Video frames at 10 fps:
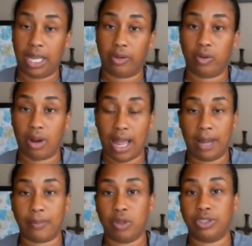In your
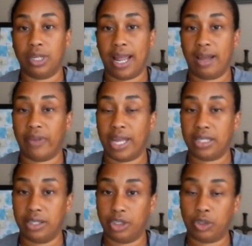app, you should have
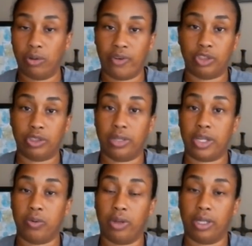a digital version
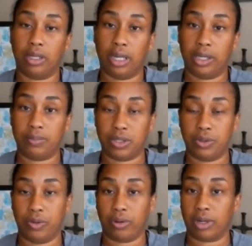that you can clip to
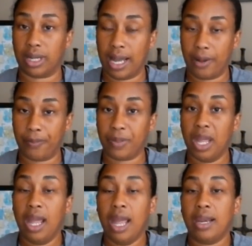your account.
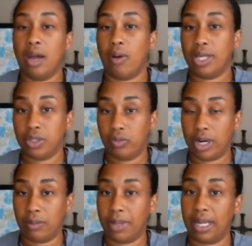Now, I do
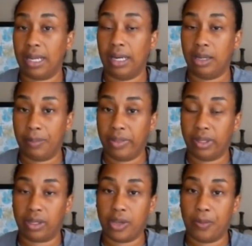recommend clipping
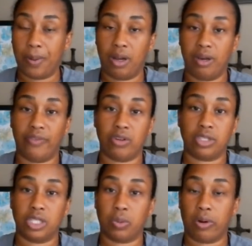that coupon
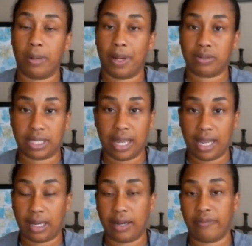versus worrying about
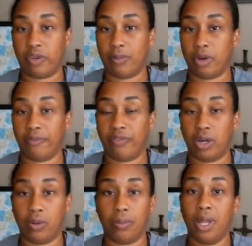scanning it from your
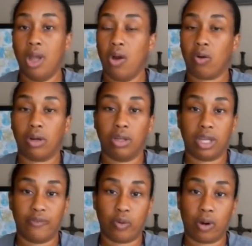phone or
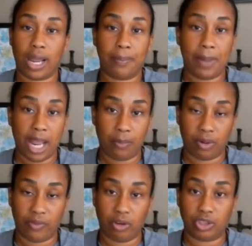looking for a
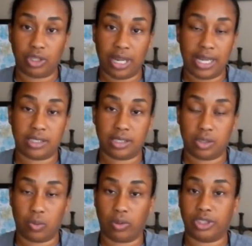paper version in
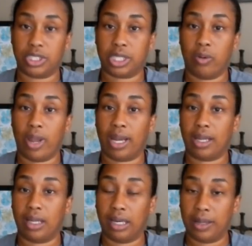store. Just go ahead
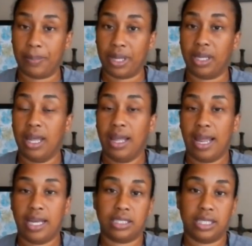and clip it.
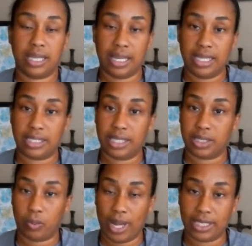It is the
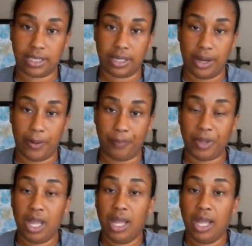easiest way to go.